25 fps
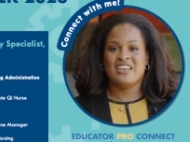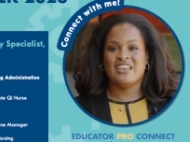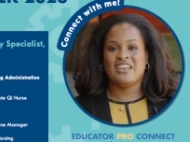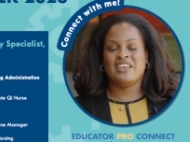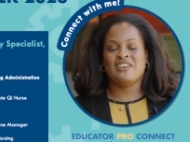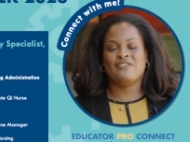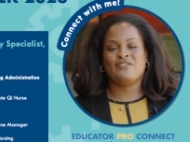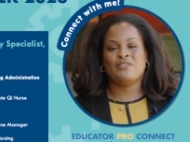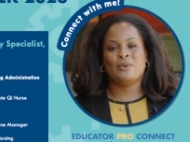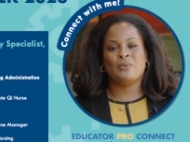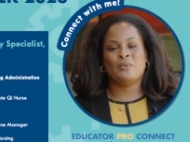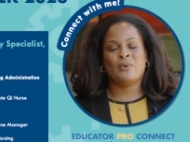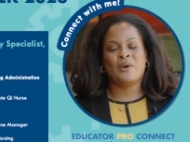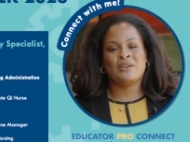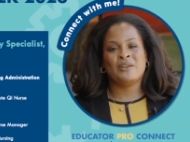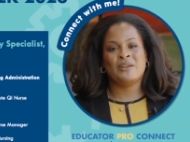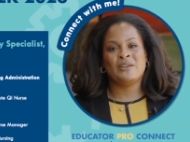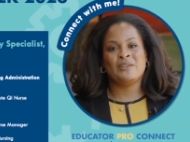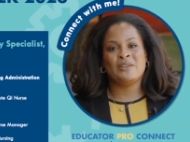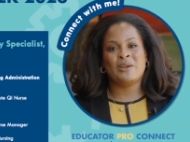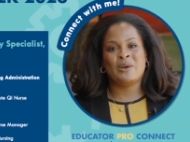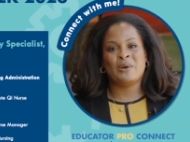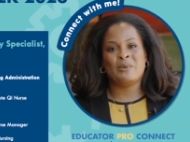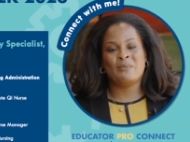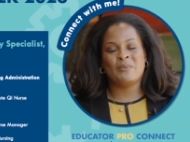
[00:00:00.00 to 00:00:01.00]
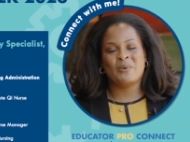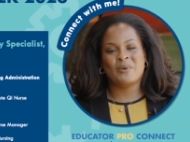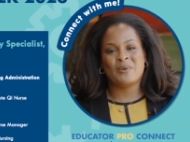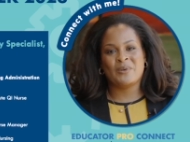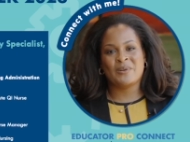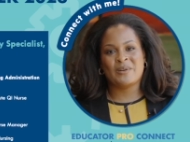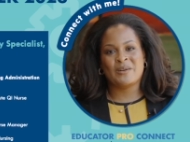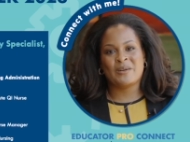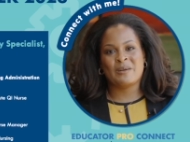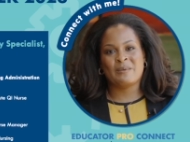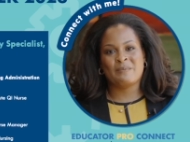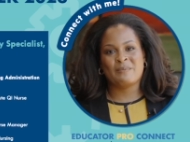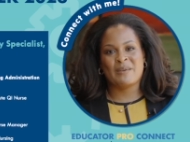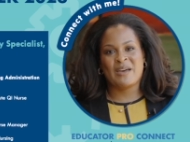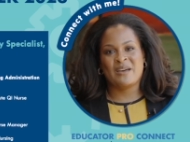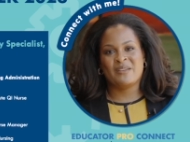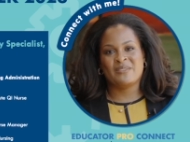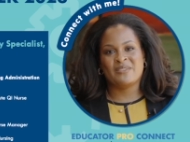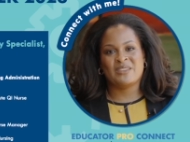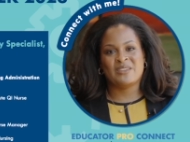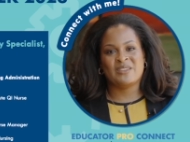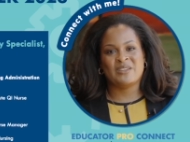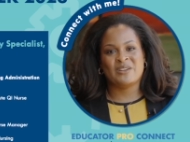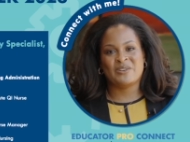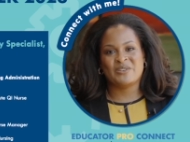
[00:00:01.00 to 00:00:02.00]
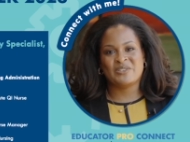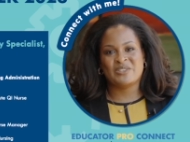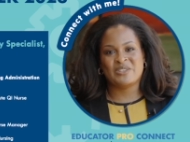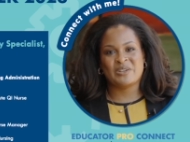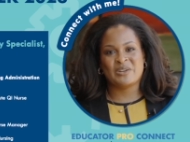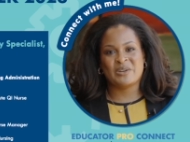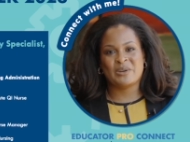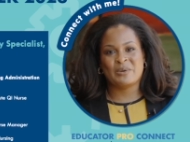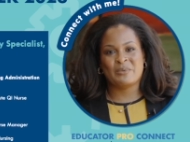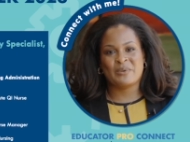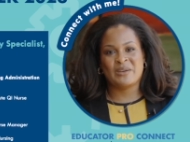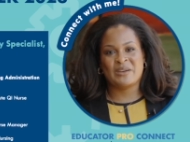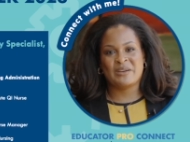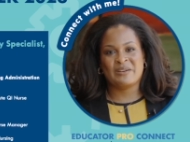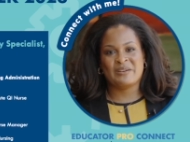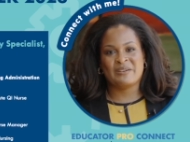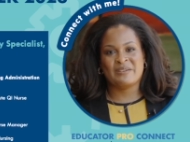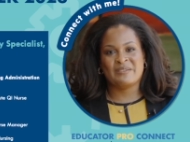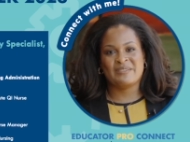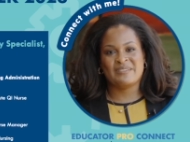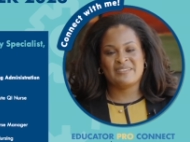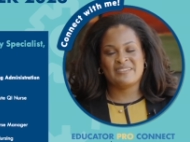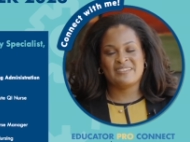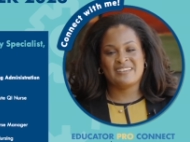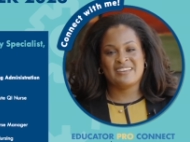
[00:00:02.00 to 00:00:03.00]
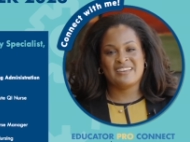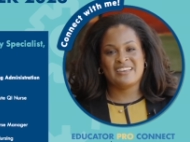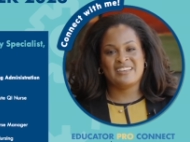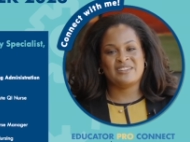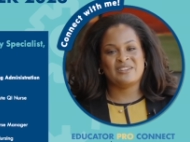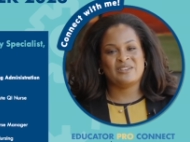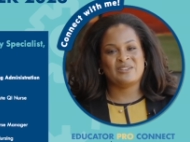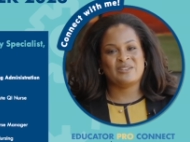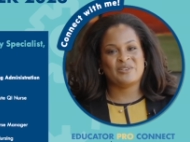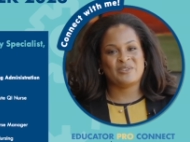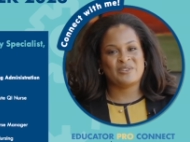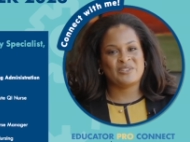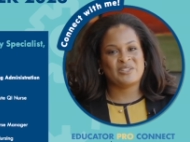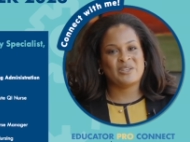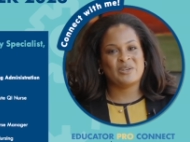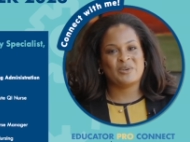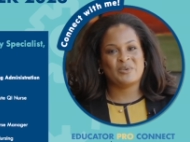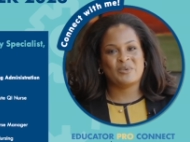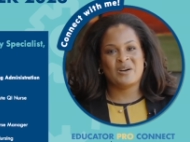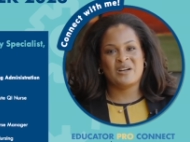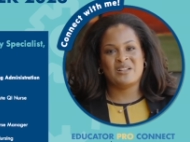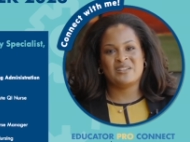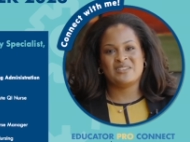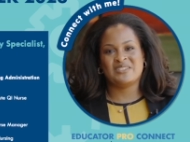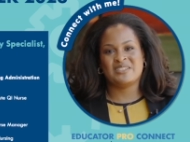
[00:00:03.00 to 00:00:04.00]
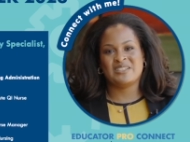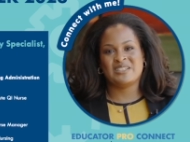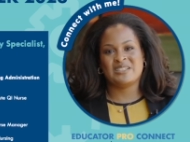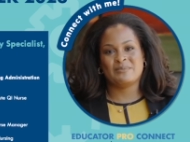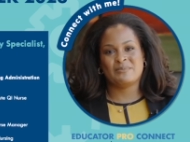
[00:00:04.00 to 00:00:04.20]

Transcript: If you want to know more about the nursing career and the nursing quality